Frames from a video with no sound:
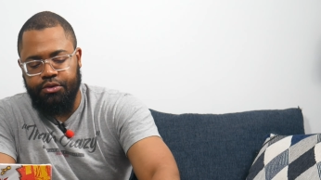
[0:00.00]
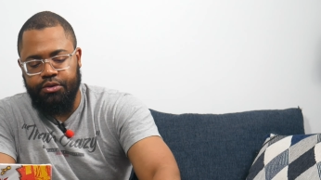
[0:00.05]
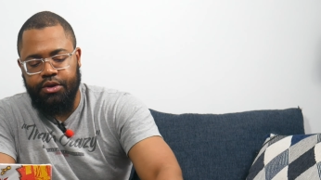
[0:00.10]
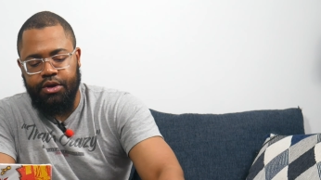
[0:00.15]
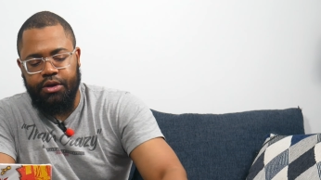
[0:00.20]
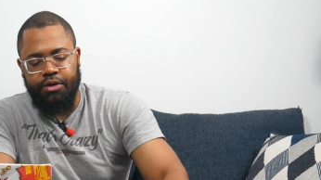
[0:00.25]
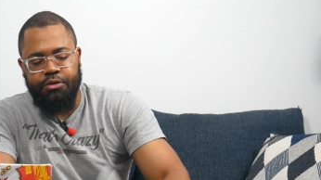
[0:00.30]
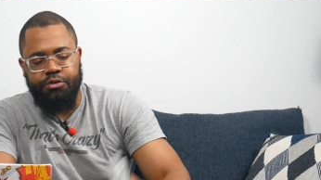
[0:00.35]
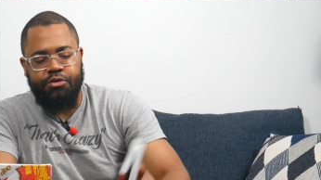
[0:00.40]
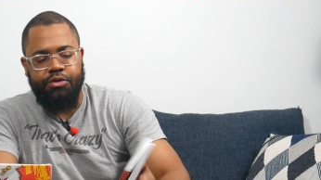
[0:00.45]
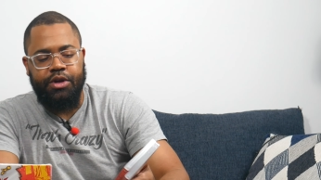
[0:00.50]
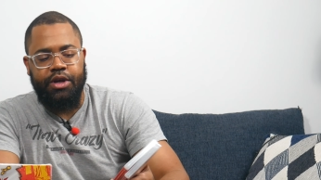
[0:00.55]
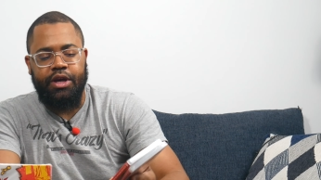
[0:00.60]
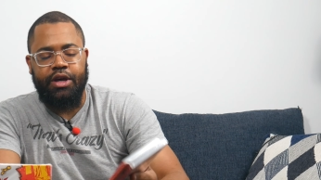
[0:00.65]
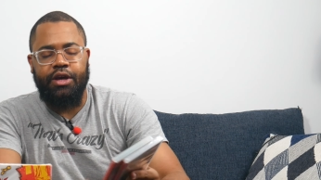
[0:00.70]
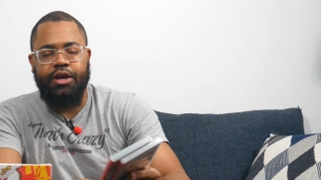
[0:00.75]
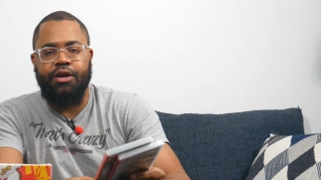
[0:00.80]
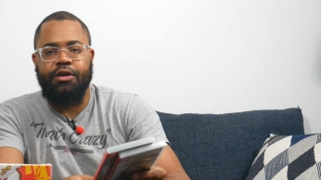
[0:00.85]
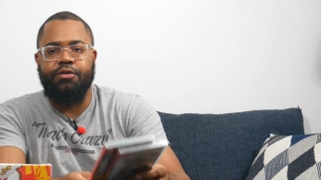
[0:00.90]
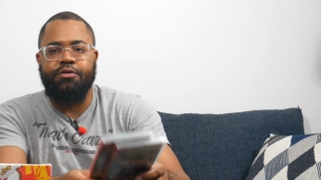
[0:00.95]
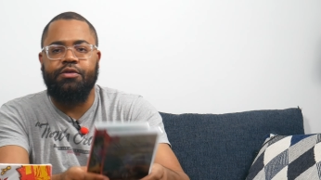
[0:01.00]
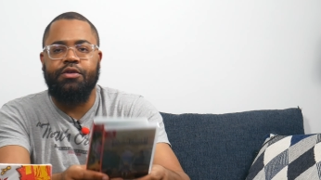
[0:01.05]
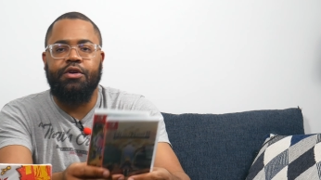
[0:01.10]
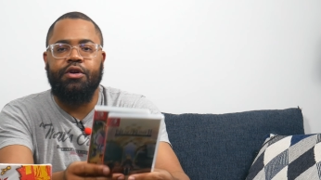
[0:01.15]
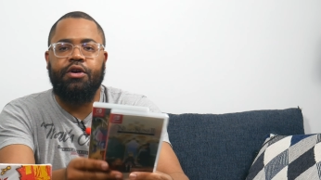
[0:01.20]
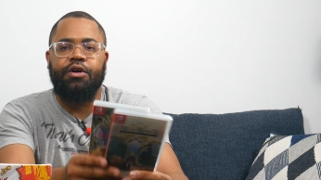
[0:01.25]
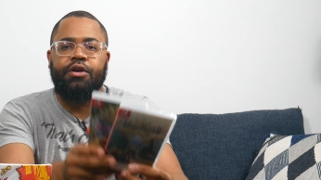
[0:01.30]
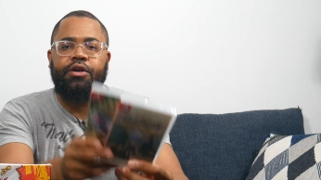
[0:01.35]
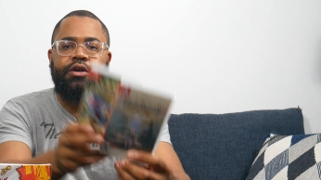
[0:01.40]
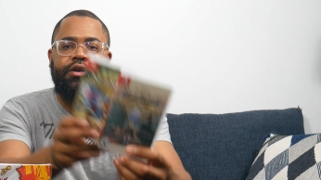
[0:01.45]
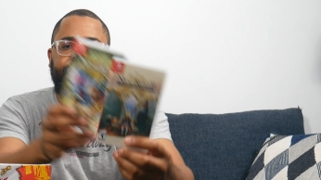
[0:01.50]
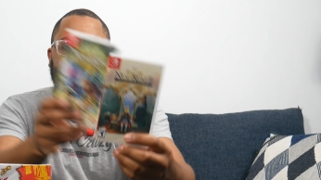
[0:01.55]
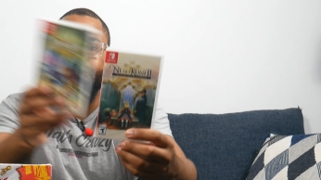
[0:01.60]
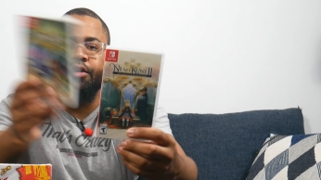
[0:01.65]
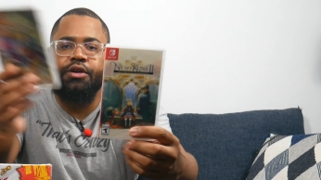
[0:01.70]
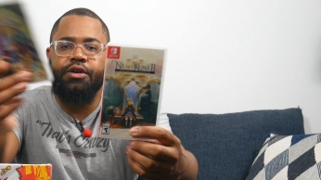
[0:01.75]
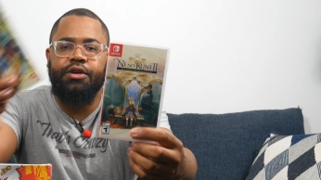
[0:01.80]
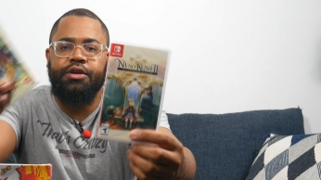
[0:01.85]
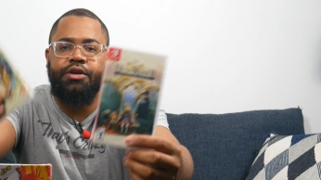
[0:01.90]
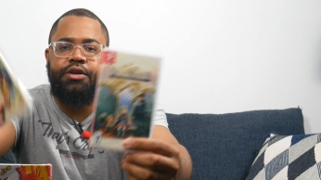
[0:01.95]
two games we have
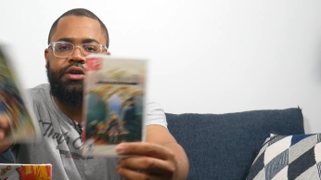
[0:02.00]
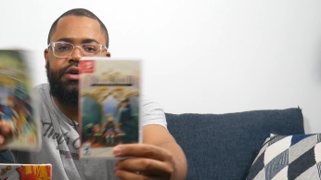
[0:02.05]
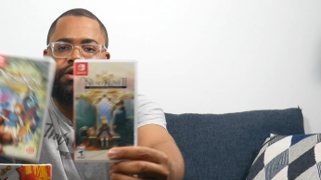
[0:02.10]
are